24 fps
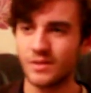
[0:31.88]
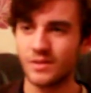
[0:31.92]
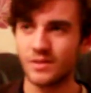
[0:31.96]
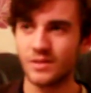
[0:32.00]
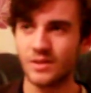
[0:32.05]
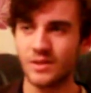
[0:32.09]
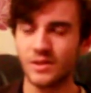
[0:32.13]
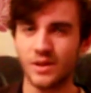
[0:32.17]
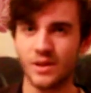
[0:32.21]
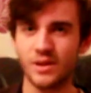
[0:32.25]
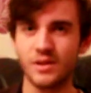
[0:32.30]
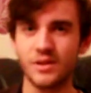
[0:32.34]

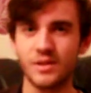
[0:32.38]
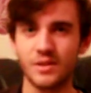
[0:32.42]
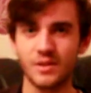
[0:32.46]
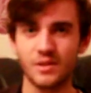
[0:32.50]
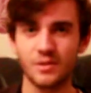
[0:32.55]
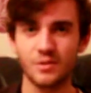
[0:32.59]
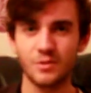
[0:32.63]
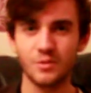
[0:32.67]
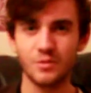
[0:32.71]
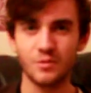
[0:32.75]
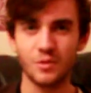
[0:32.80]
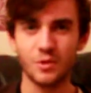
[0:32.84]
the guy
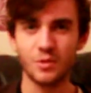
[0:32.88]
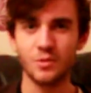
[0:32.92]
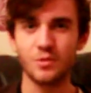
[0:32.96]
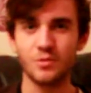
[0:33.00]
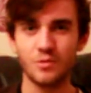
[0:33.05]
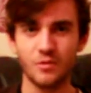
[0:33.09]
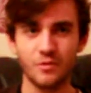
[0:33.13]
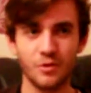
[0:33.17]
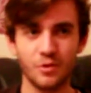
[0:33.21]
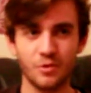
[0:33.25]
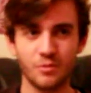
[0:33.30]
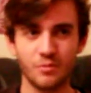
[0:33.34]
who wrote the
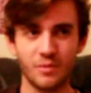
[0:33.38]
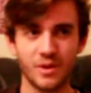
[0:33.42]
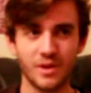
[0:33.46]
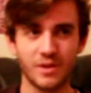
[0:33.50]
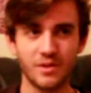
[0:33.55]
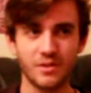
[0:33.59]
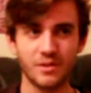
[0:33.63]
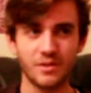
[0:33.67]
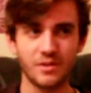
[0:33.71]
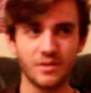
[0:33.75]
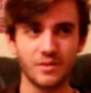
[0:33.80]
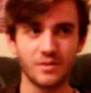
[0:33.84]
review
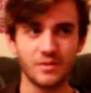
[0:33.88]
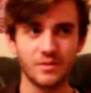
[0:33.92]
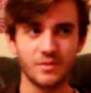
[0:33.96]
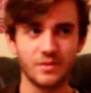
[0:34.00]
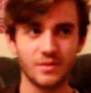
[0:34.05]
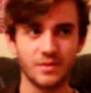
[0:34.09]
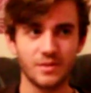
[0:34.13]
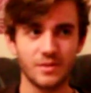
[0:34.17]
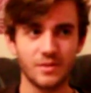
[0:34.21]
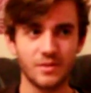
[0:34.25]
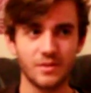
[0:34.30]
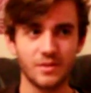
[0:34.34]
might not
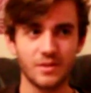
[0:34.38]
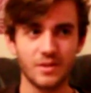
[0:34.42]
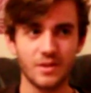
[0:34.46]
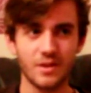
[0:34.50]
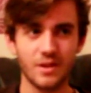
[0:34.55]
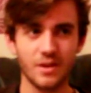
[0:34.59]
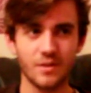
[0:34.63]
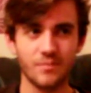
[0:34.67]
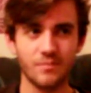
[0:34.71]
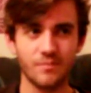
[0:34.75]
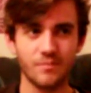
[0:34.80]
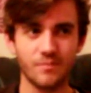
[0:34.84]

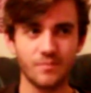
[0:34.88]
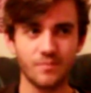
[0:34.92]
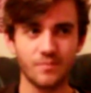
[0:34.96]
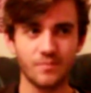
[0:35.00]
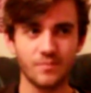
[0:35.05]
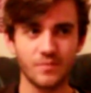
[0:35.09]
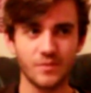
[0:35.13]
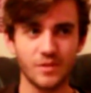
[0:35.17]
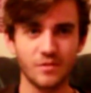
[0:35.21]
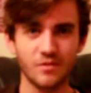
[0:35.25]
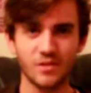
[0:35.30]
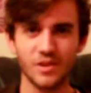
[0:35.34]

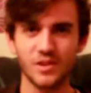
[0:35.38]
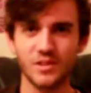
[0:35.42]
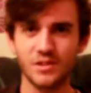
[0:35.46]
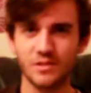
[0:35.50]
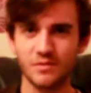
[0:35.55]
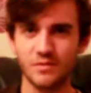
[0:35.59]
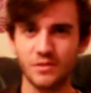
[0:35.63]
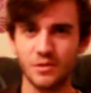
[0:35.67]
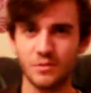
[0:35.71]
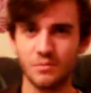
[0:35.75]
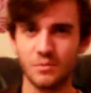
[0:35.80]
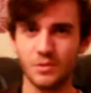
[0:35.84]
have liked the
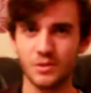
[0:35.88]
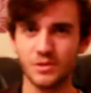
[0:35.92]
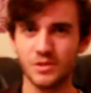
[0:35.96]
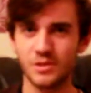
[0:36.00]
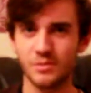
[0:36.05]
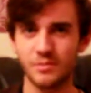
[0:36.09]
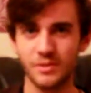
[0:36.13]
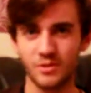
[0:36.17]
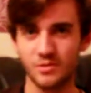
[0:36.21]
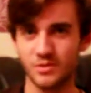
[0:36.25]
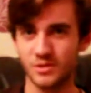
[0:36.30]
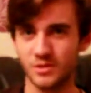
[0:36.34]
film, but
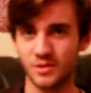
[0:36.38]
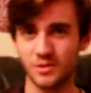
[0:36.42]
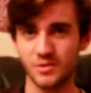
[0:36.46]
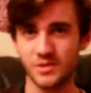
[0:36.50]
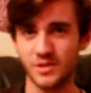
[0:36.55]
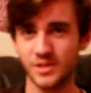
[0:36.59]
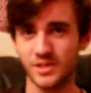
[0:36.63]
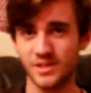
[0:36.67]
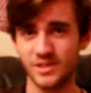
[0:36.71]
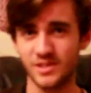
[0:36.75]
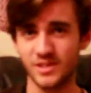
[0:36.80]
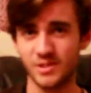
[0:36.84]
someone else could go
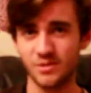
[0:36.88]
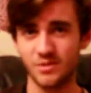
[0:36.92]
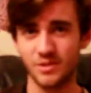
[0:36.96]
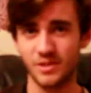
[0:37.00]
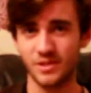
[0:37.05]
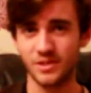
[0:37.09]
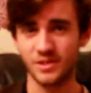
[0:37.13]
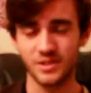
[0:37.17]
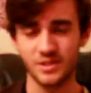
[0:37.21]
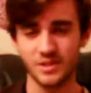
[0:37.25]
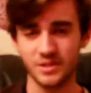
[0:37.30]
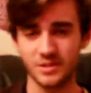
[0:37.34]
see it and still
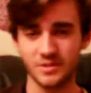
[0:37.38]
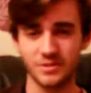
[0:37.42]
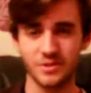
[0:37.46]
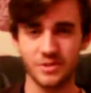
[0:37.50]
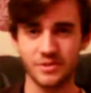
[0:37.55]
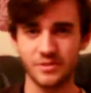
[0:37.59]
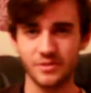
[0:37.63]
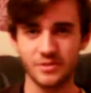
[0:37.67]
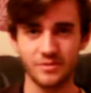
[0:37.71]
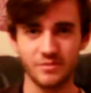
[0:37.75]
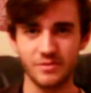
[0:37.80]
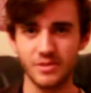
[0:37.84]
like it. So
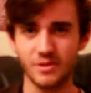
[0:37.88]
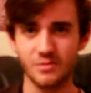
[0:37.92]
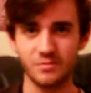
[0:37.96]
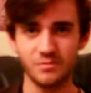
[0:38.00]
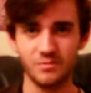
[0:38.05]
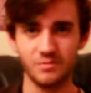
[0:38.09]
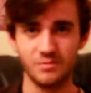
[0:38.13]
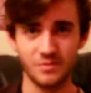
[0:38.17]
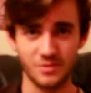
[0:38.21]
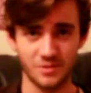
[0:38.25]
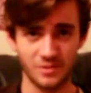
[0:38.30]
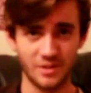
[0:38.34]

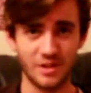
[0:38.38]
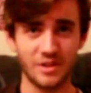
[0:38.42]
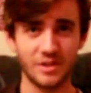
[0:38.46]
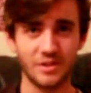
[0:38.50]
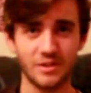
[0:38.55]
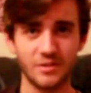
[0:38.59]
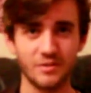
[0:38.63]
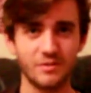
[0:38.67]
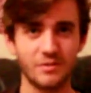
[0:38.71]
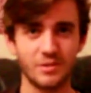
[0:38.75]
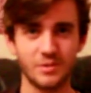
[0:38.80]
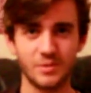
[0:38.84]

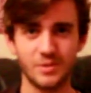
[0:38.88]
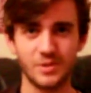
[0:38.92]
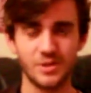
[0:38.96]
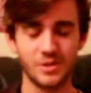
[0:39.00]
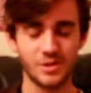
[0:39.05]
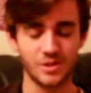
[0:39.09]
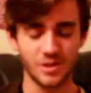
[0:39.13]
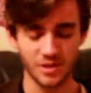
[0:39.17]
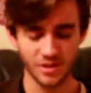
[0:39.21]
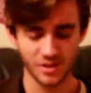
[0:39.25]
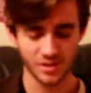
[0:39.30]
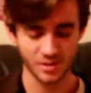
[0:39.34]
liking a film is an
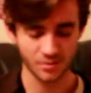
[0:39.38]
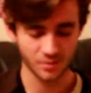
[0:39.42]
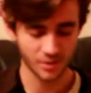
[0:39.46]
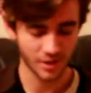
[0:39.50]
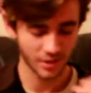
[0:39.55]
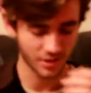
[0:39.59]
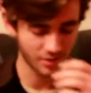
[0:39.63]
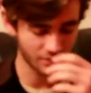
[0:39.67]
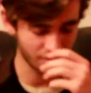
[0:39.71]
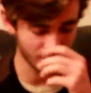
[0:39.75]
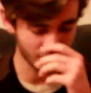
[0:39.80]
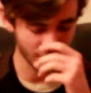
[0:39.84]
entirely
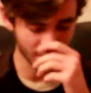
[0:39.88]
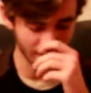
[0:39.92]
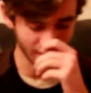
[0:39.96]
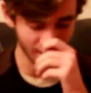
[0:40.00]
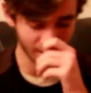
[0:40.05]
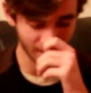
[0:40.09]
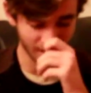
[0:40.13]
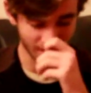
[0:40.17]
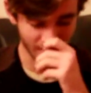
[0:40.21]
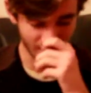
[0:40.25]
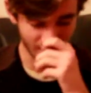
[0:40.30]
subjective thing.